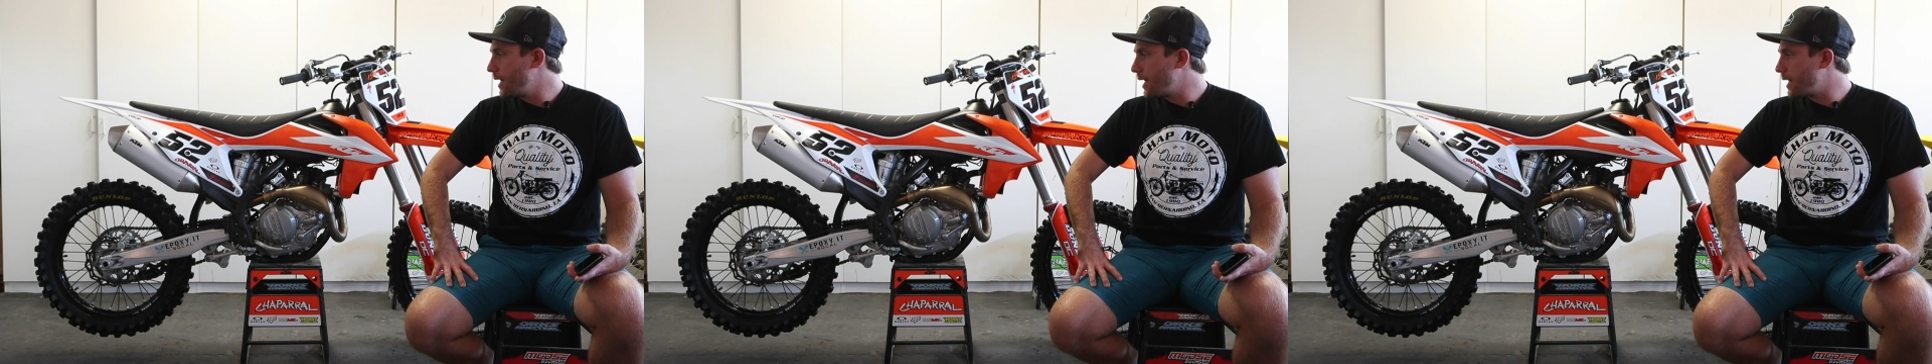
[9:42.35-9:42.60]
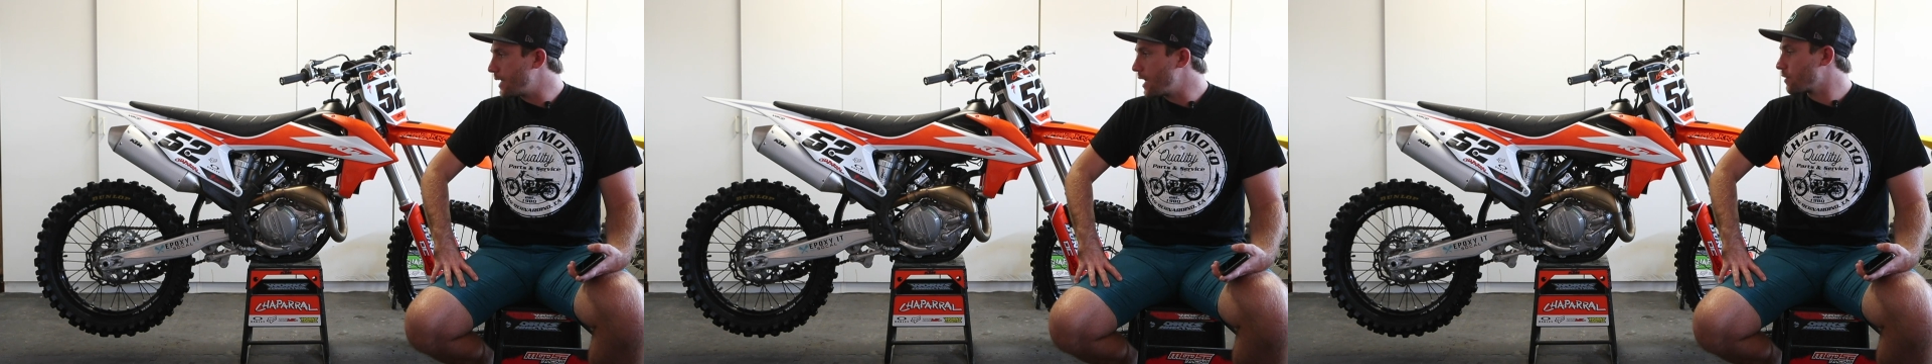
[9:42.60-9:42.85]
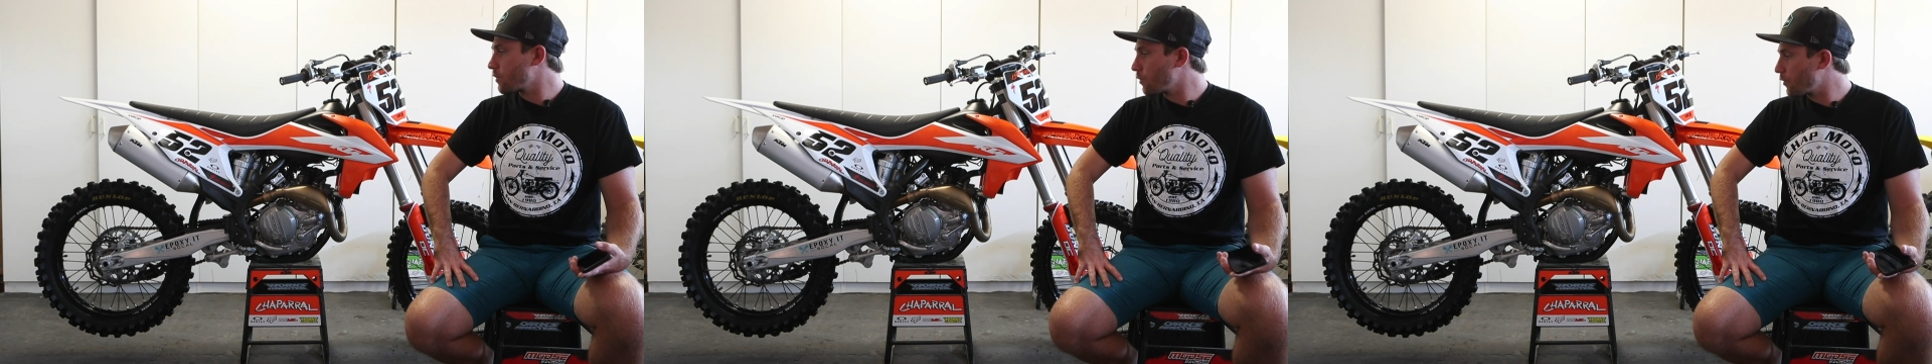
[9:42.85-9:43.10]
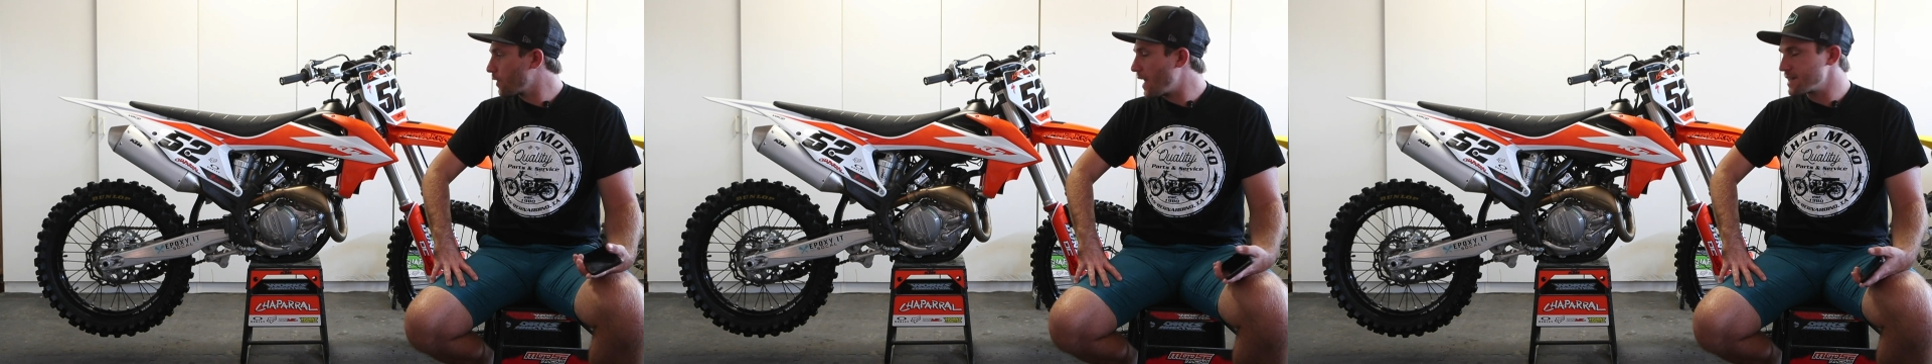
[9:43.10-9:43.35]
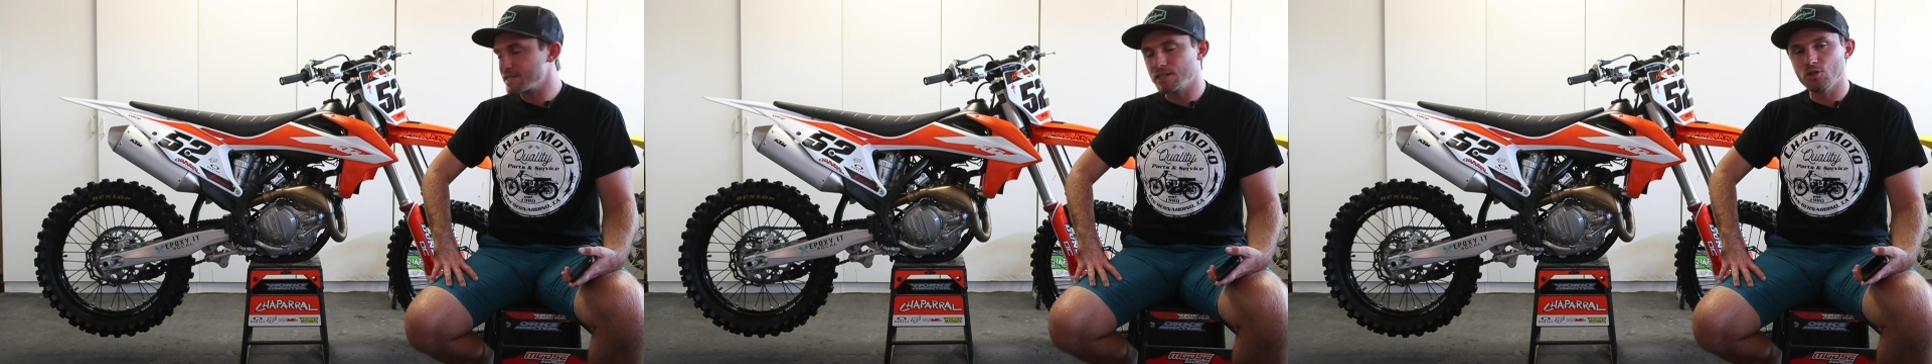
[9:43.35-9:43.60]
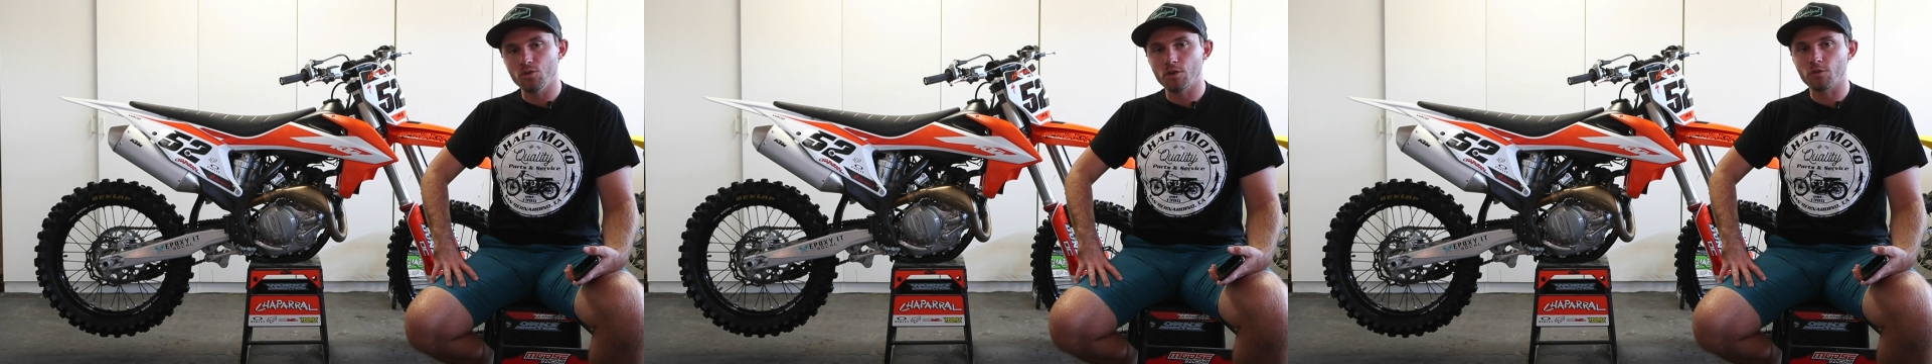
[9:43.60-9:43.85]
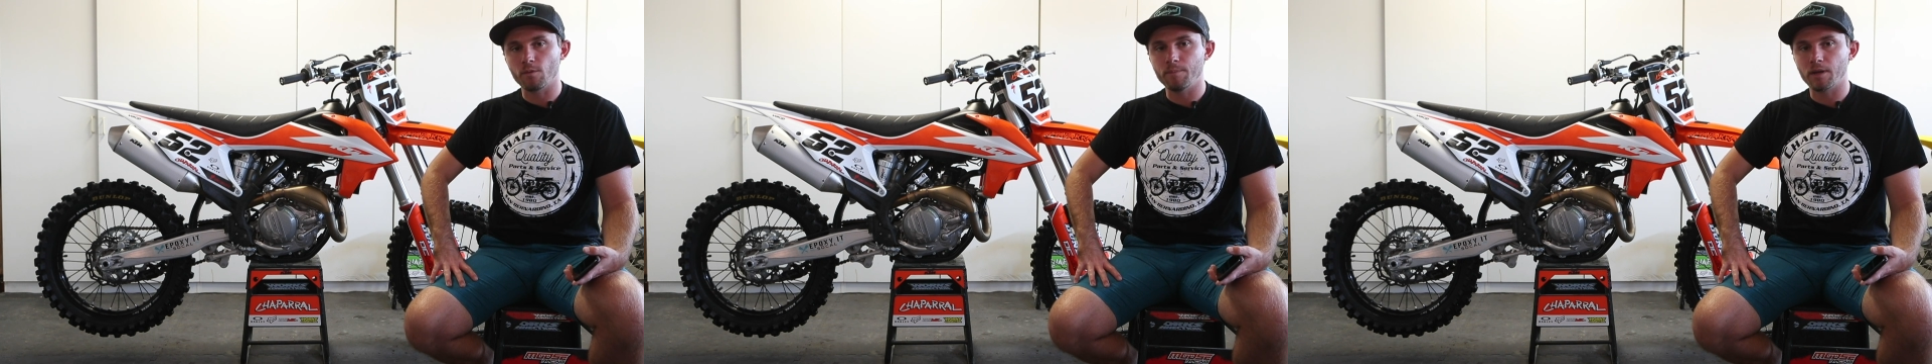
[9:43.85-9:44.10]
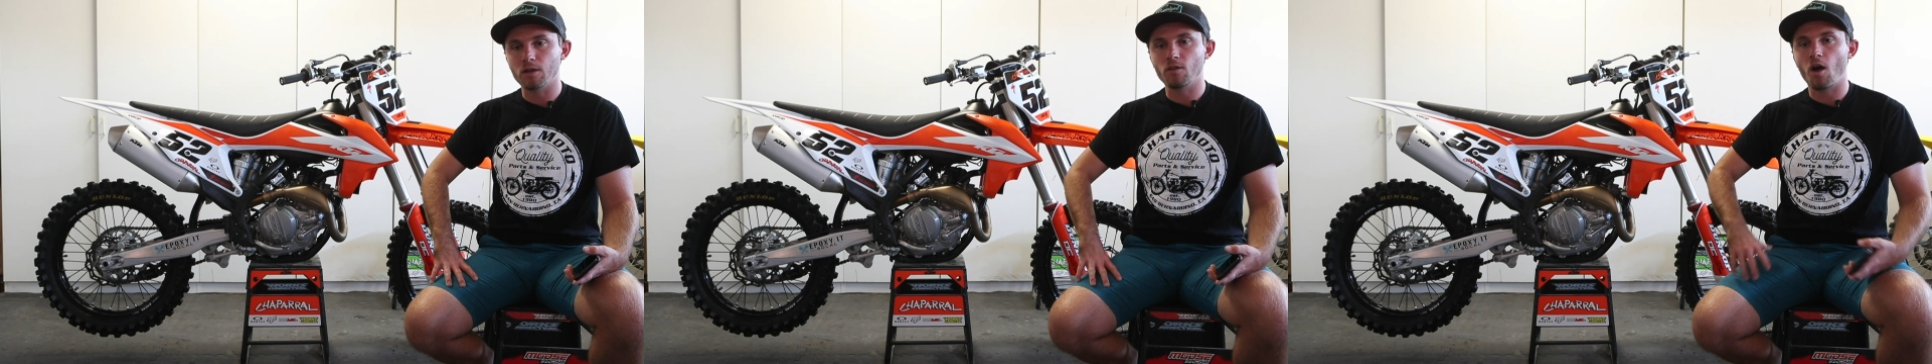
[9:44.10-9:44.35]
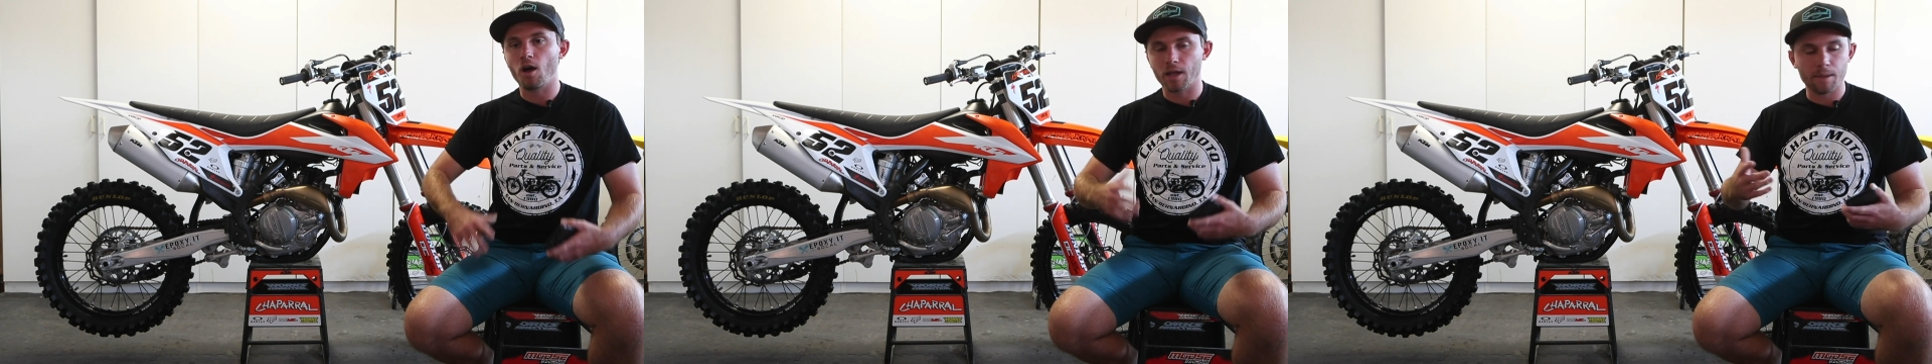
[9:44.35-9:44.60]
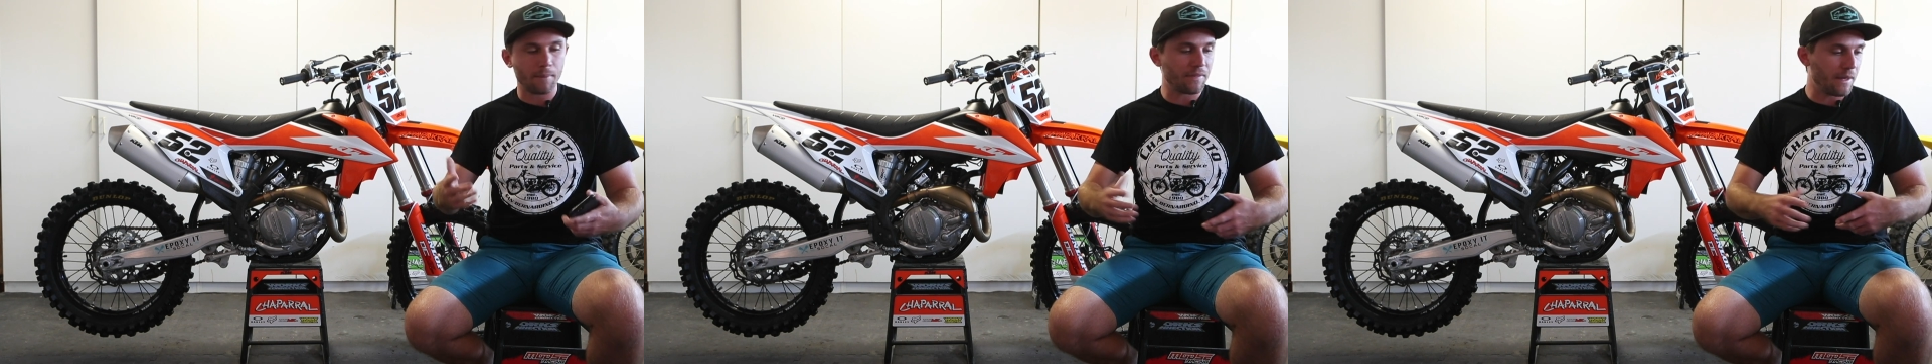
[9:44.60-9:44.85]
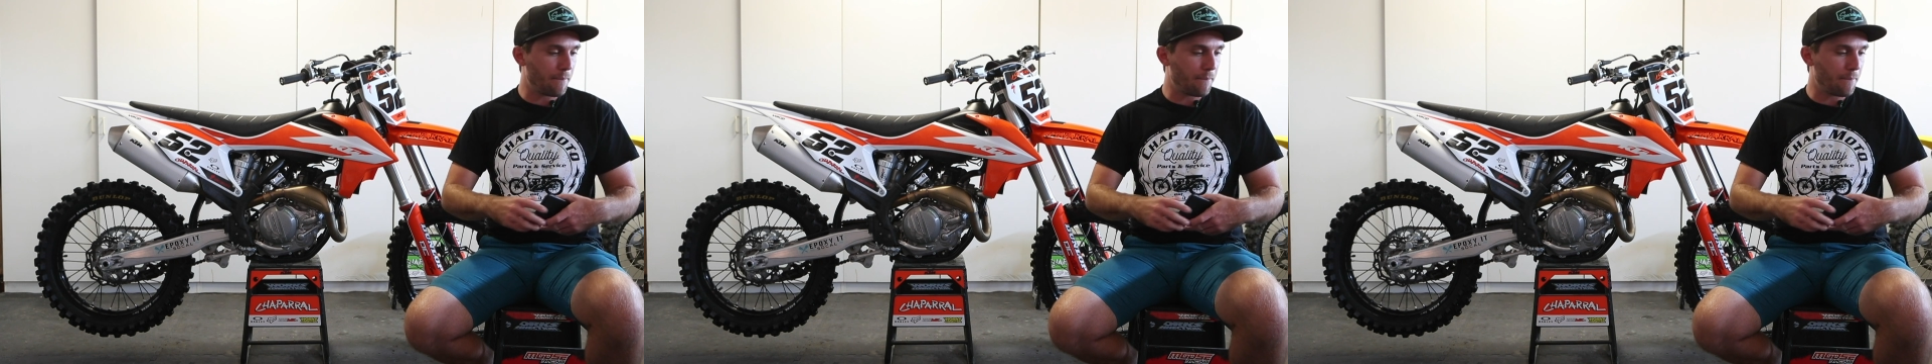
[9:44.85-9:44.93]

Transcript: So for the last 2 years, we've been talking about